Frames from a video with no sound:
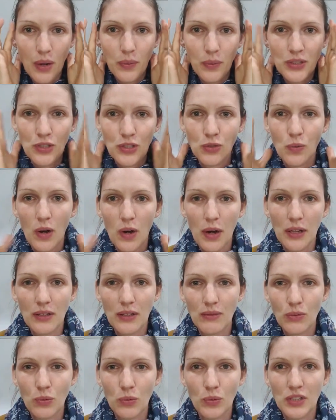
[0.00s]
which is where I
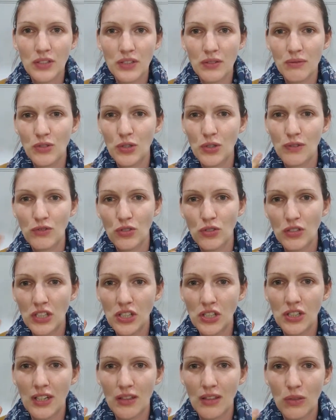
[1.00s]
always sort of
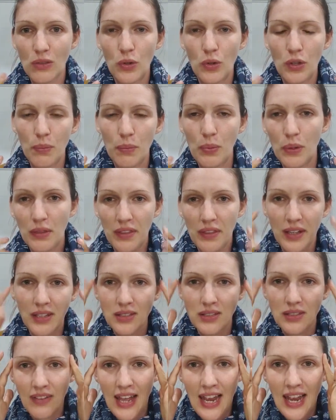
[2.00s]
traditionally thought you put
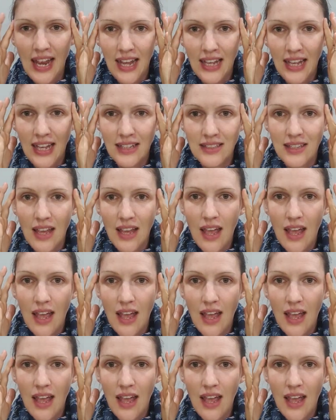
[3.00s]
things for headaches,